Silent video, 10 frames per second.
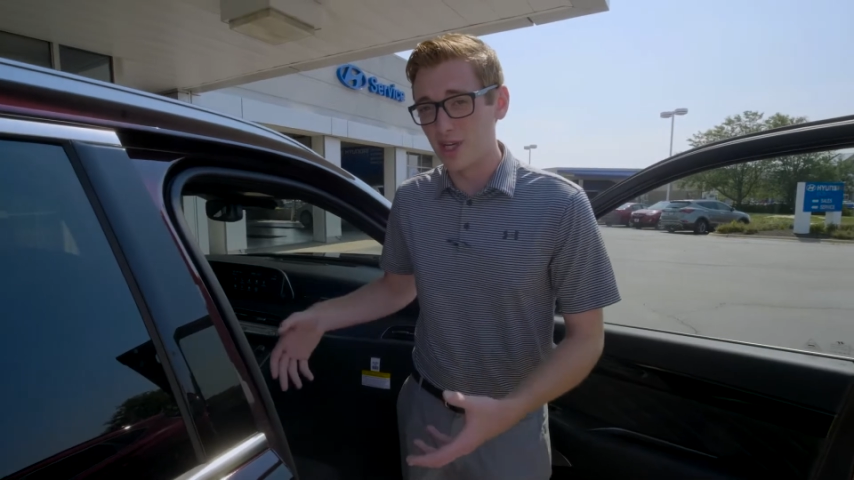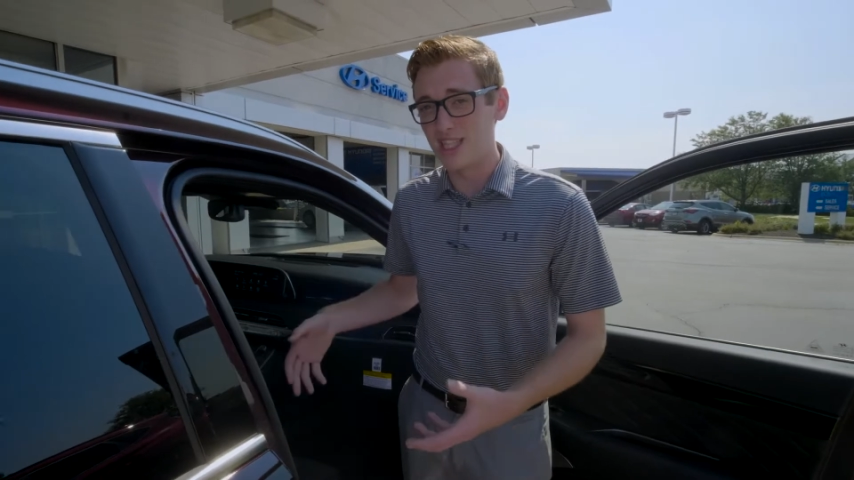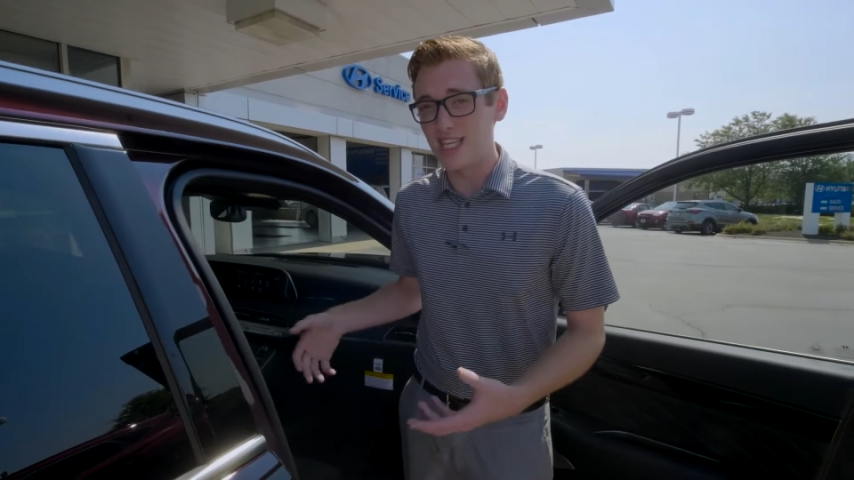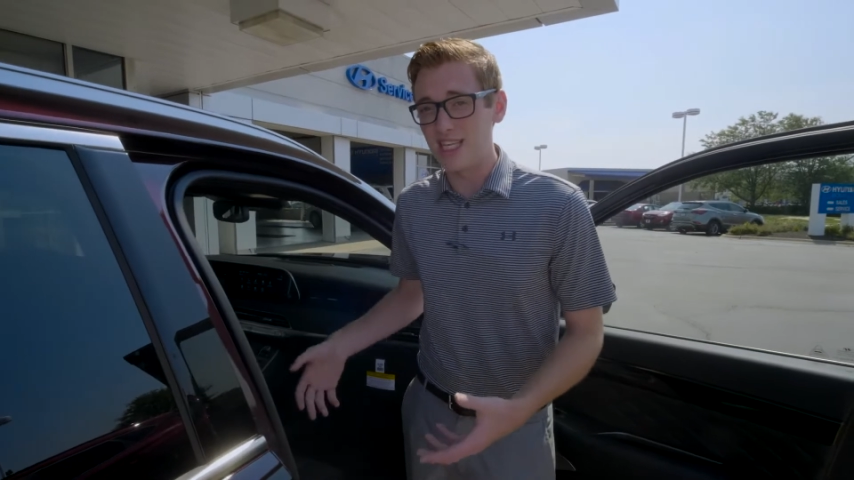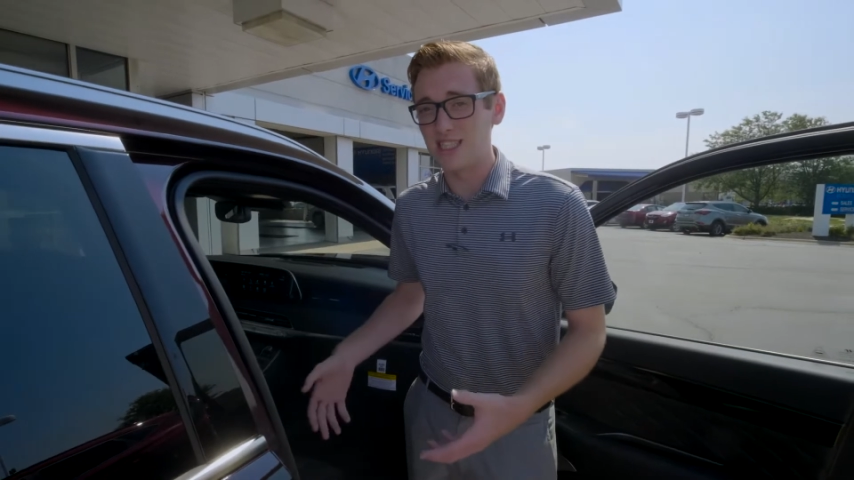
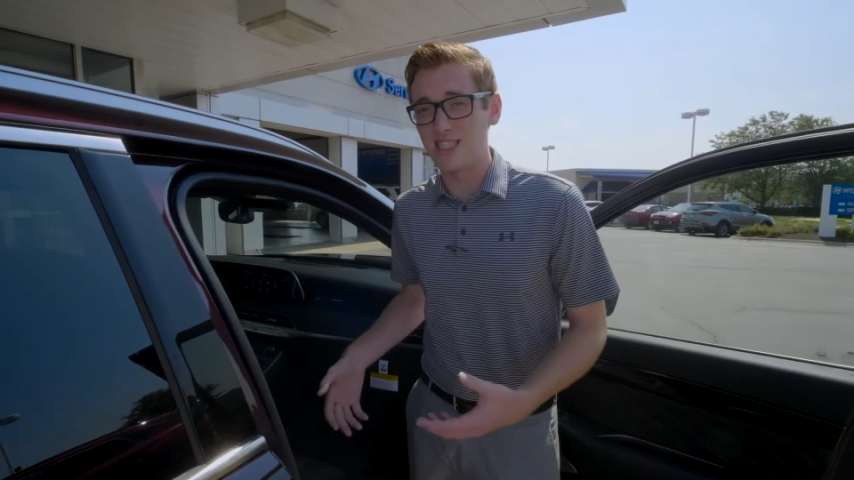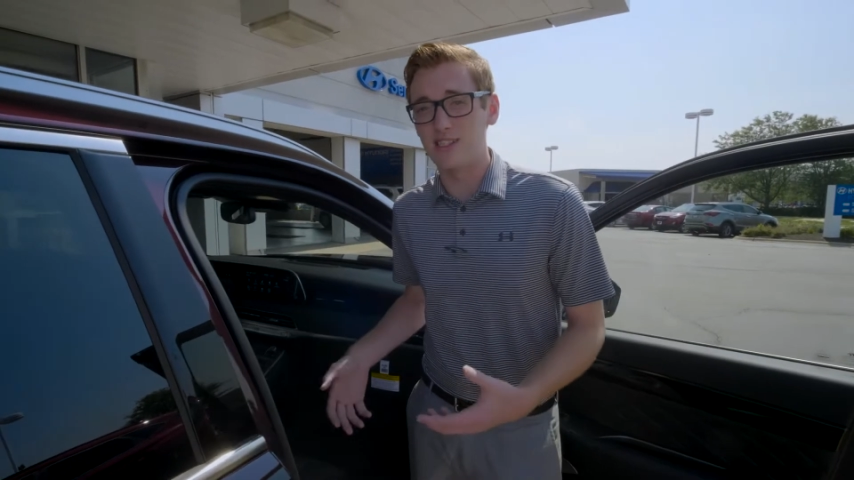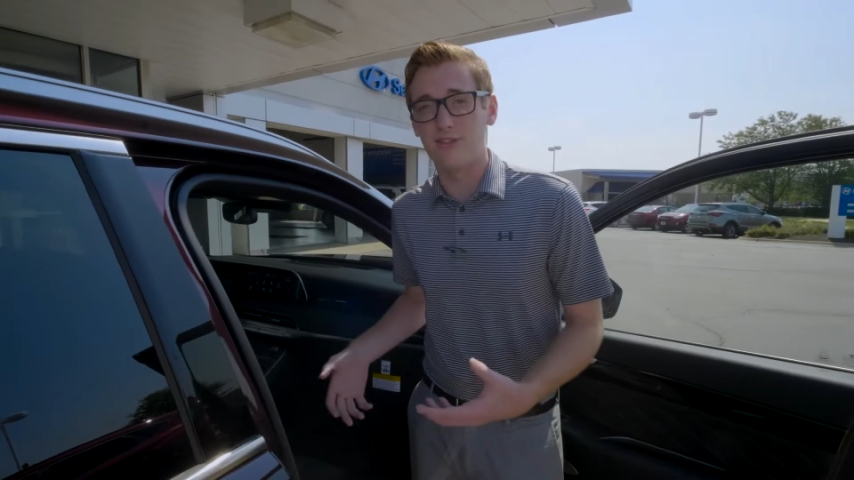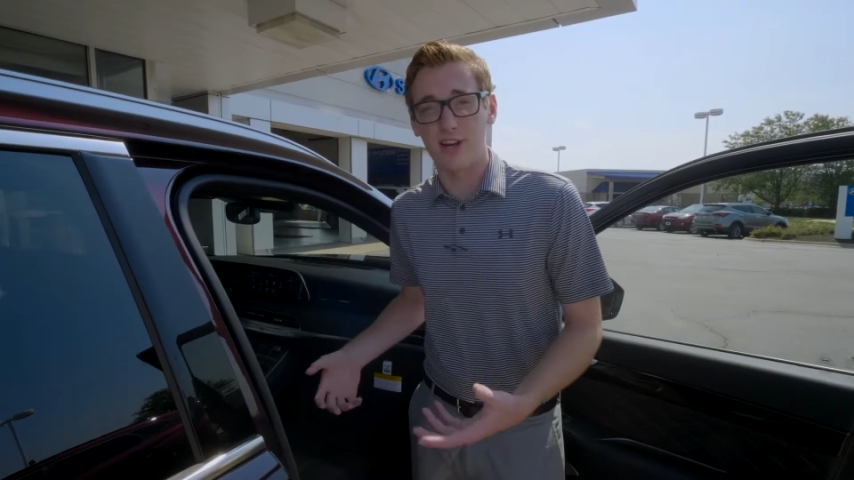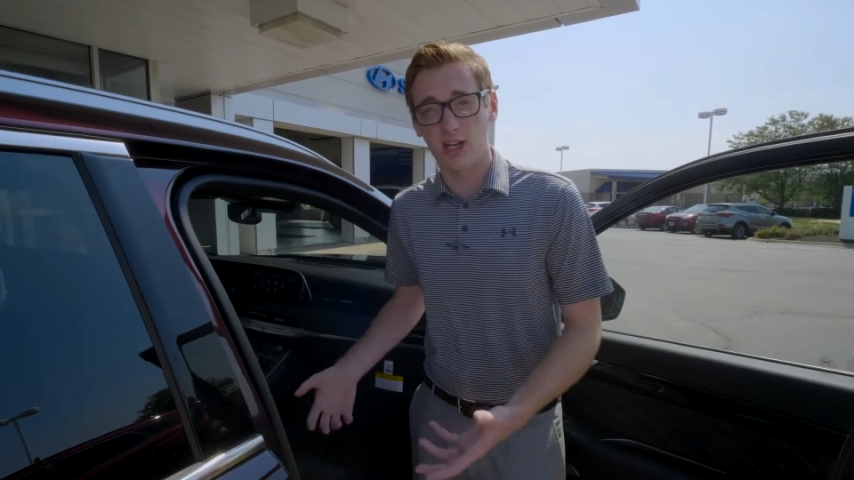really easy
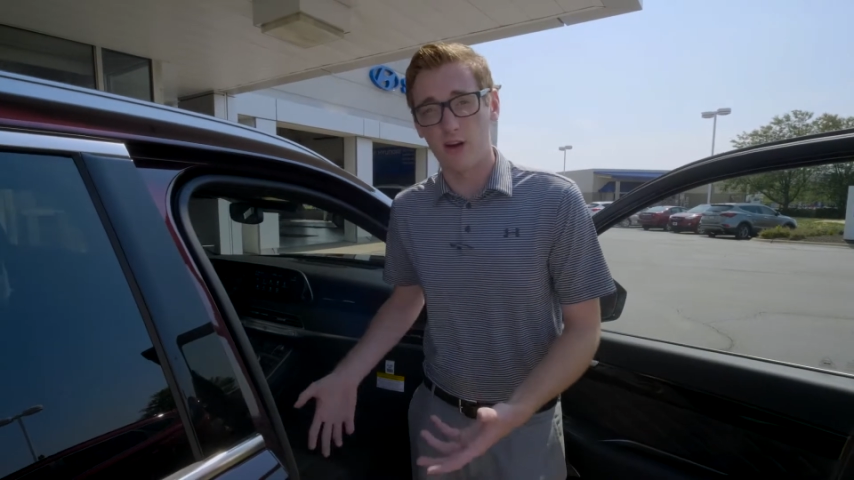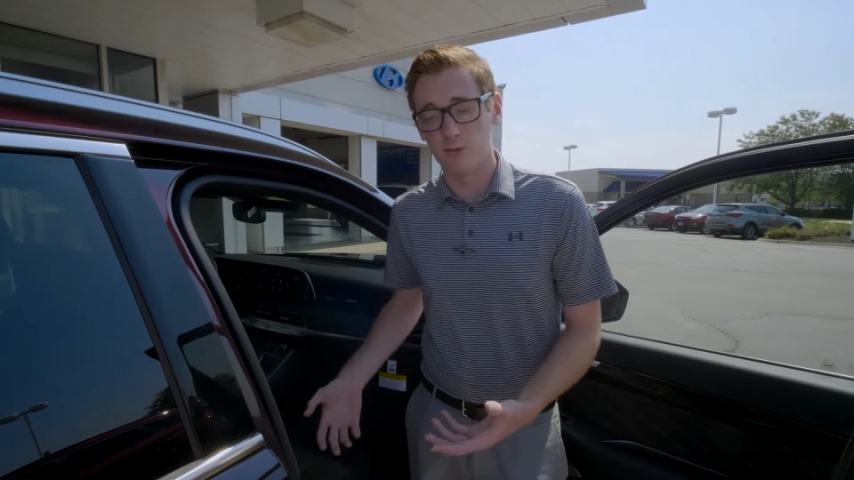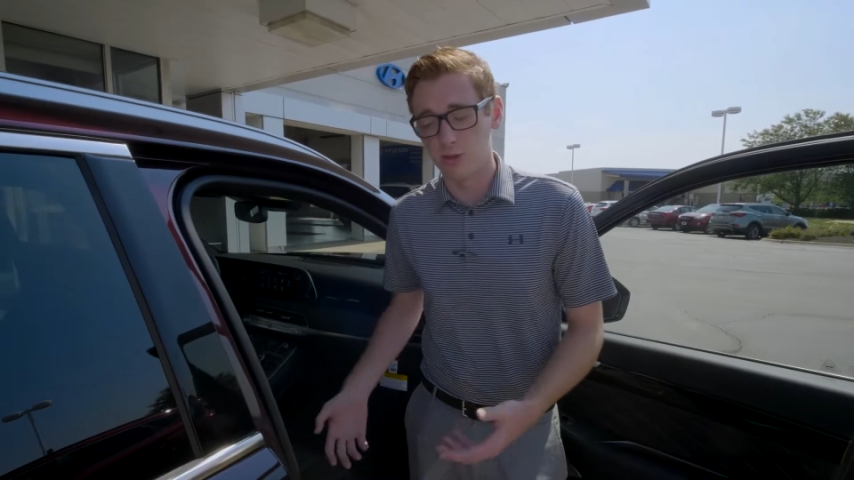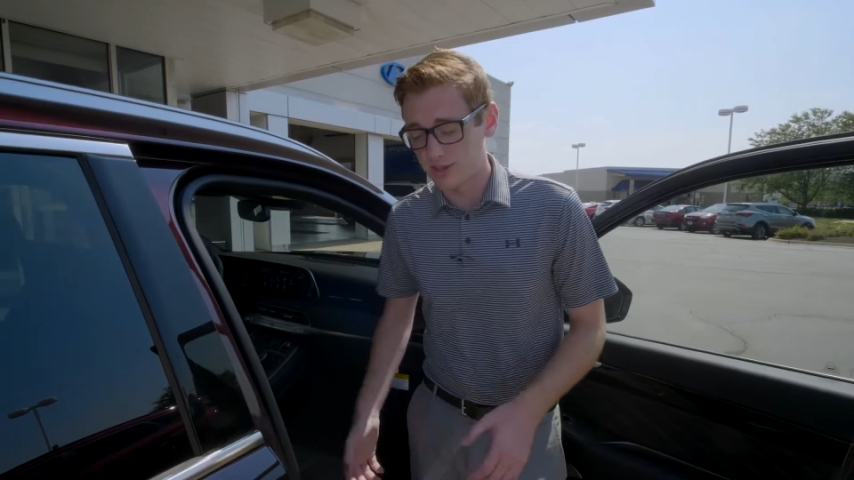to find a comfortable